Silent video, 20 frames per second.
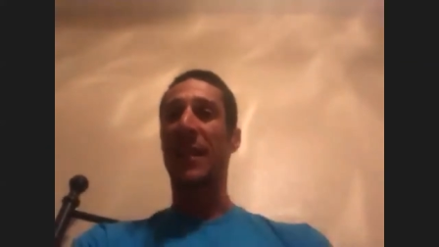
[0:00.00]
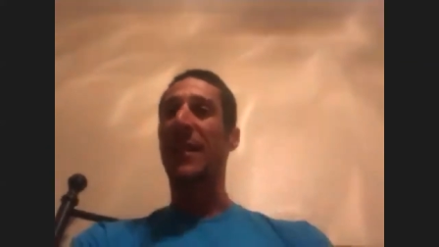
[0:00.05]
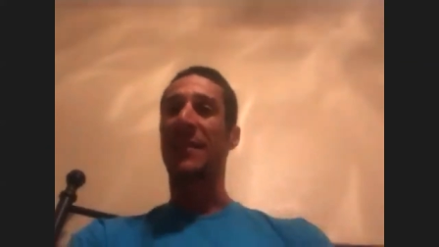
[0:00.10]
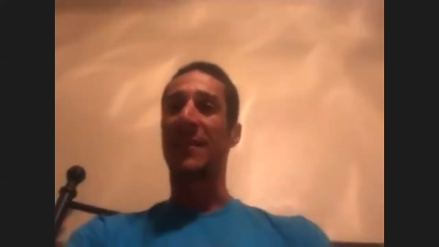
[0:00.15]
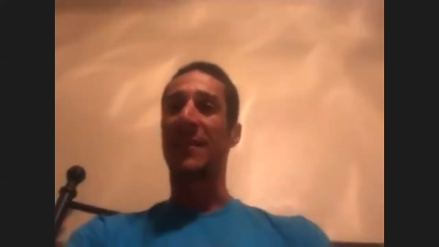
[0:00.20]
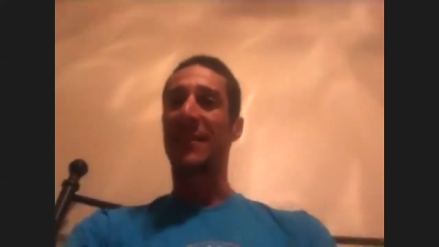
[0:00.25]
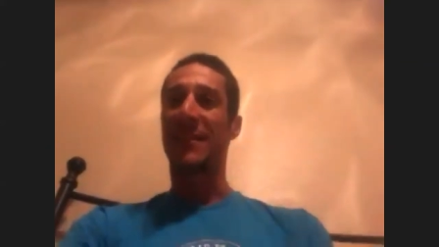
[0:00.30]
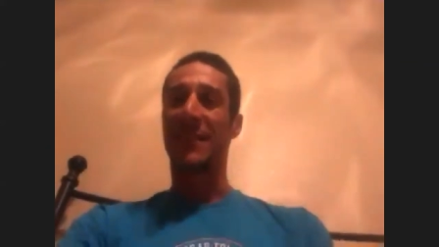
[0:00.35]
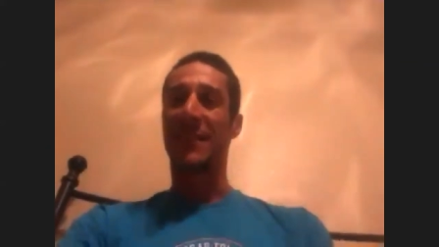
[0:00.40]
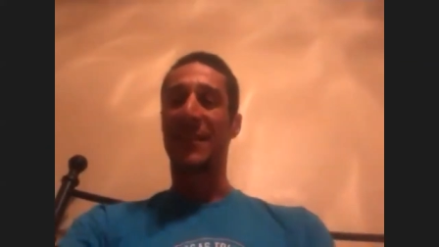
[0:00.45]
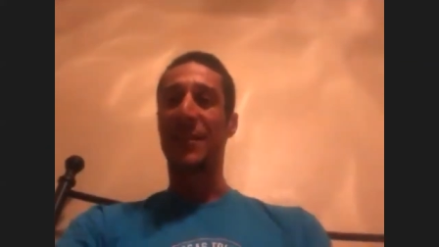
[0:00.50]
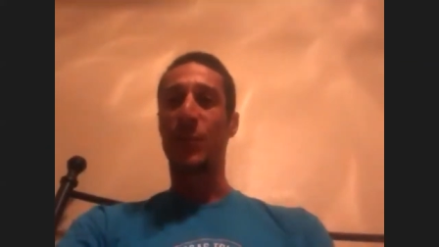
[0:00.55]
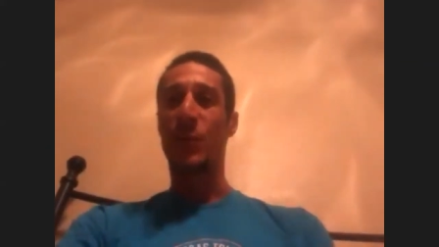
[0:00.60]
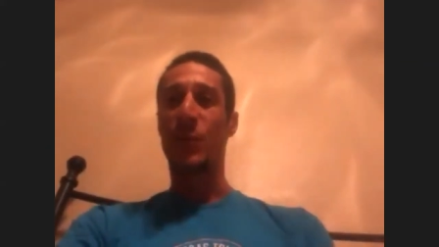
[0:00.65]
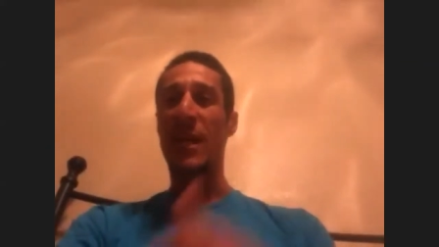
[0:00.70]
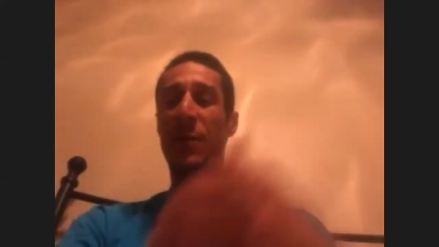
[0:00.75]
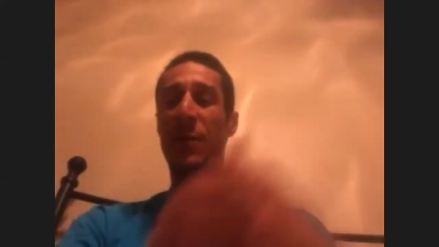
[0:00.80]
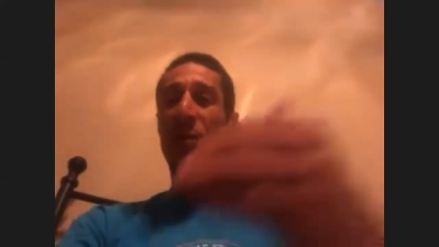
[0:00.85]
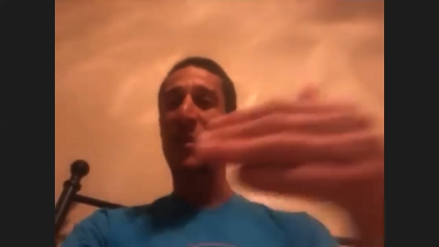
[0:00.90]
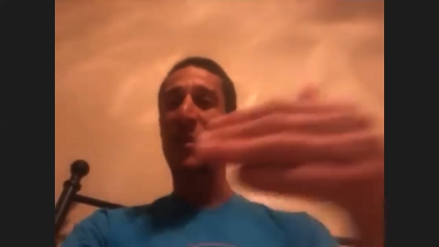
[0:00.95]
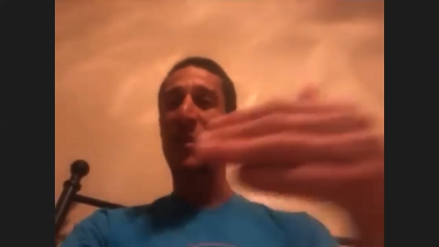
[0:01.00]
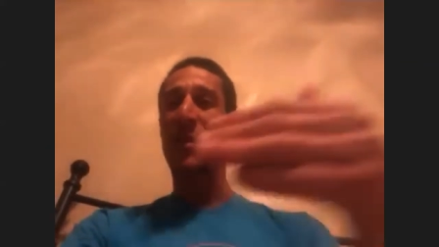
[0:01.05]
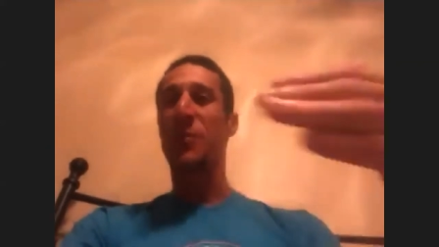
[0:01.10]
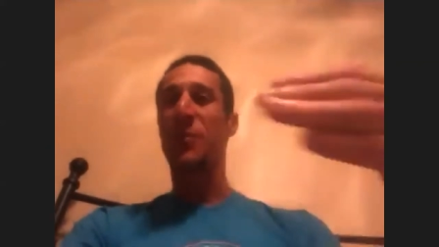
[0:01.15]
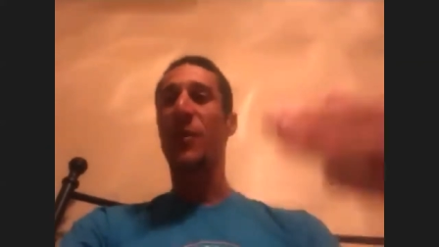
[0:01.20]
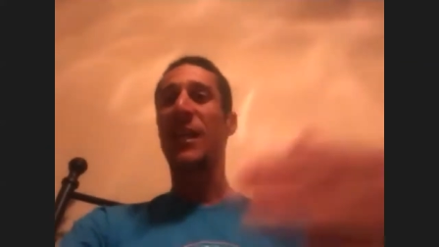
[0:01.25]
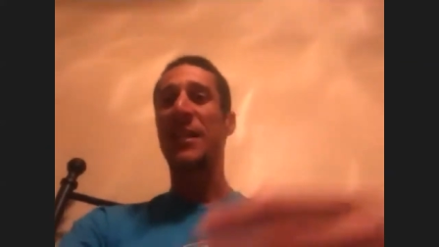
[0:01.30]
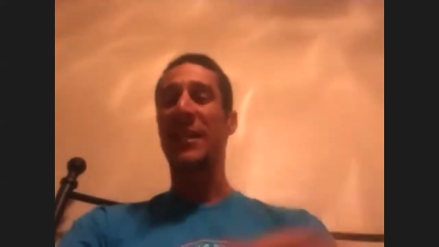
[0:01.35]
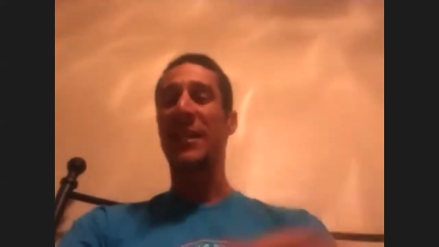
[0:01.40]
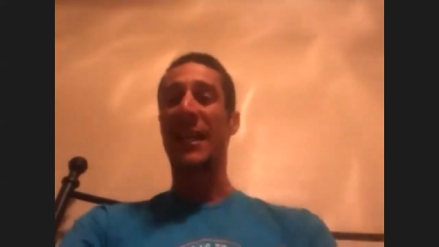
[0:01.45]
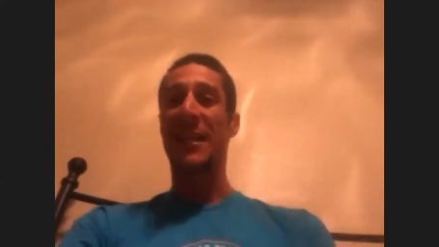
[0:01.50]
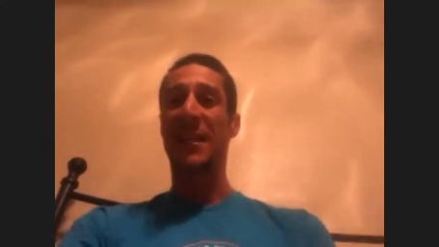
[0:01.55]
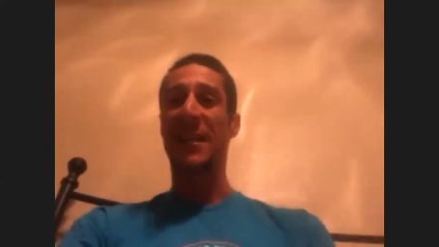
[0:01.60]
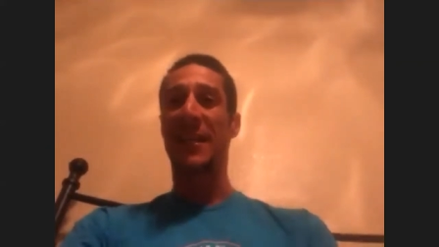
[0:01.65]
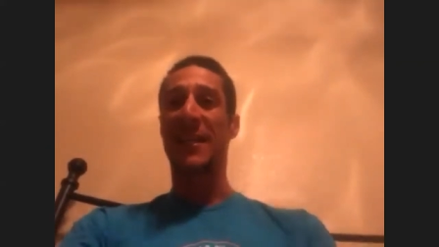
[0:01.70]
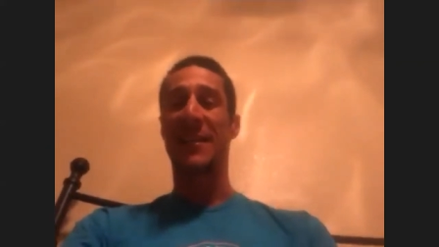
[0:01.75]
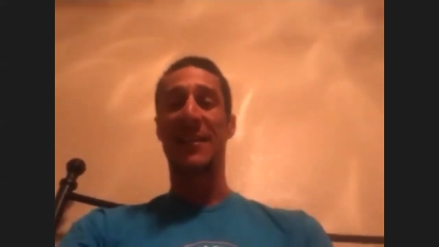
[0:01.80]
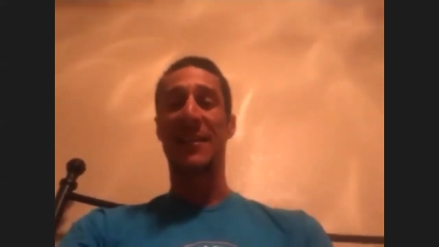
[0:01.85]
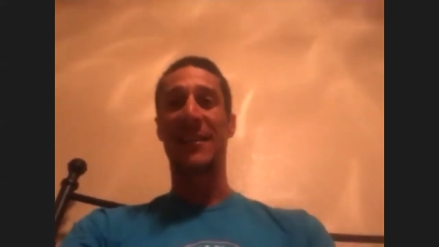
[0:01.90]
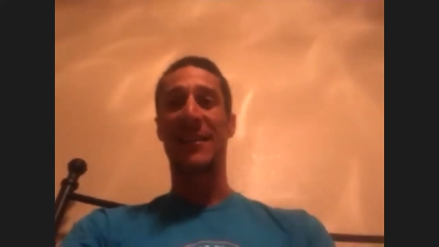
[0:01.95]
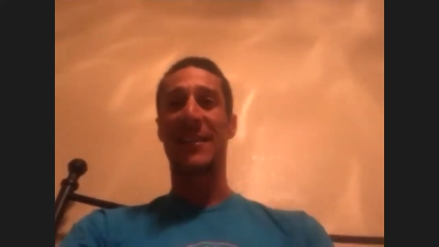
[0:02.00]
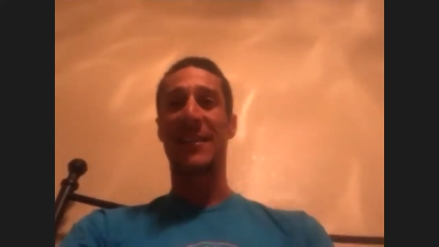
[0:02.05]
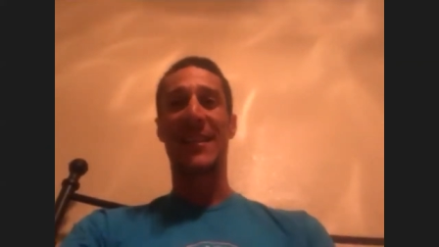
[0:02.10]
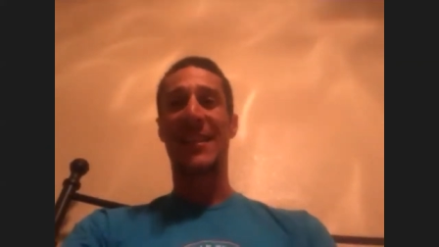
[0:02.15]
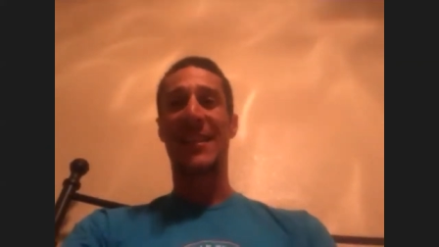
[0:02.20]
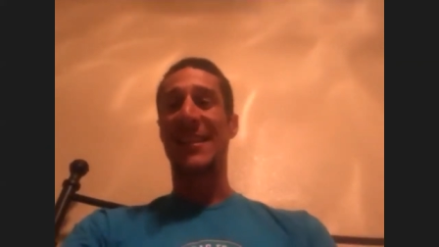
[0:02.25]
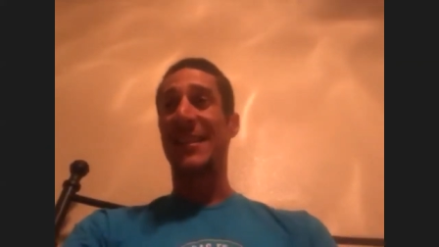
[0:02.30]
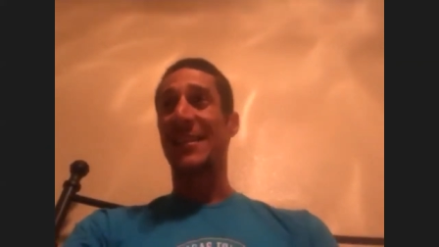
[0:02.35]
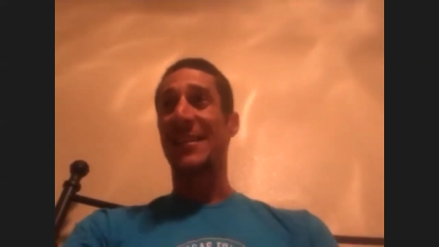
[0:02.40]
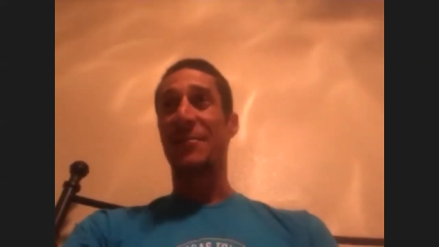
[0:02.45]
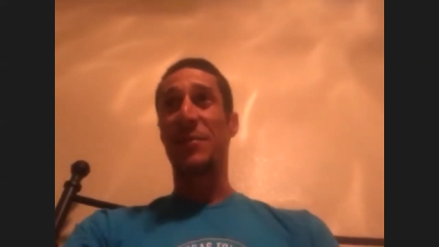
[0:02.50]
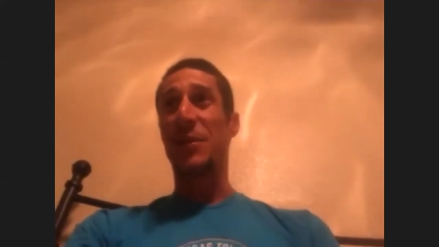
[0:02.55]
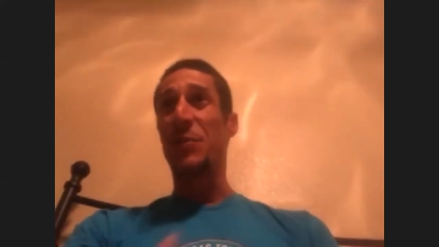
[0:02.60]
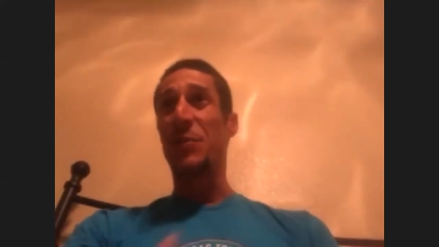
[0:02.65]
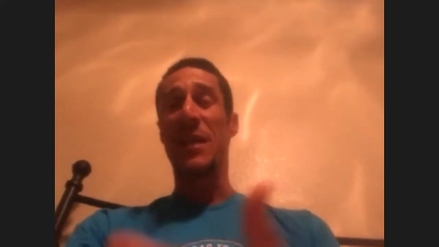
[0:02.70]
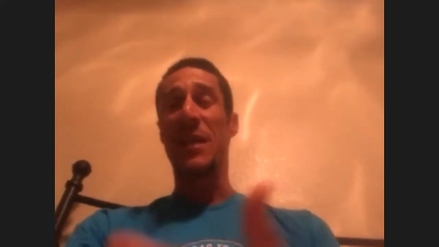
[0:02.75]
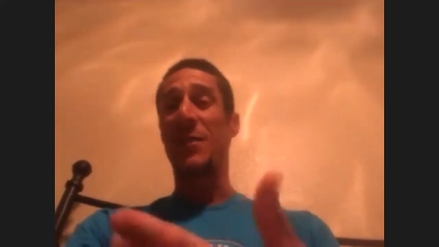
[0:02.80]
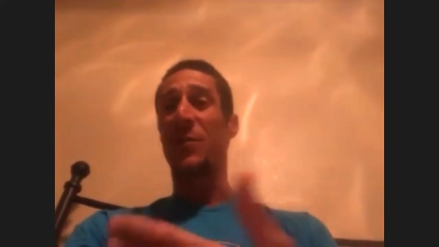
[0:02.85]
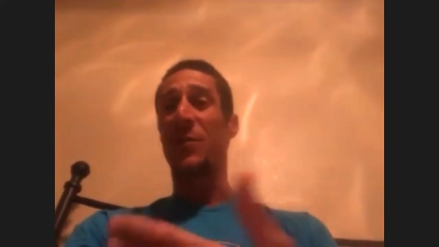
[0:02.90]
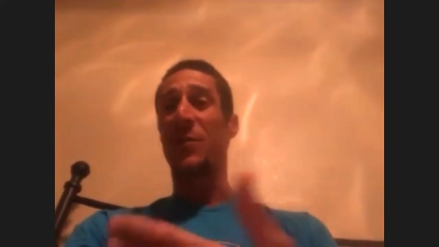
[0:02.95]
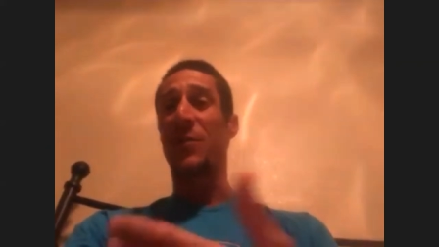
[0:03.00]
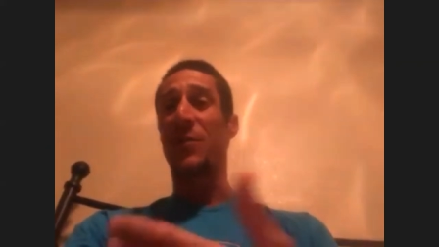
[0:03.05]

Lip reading: When I'm gonna feel like that again. And you may don't.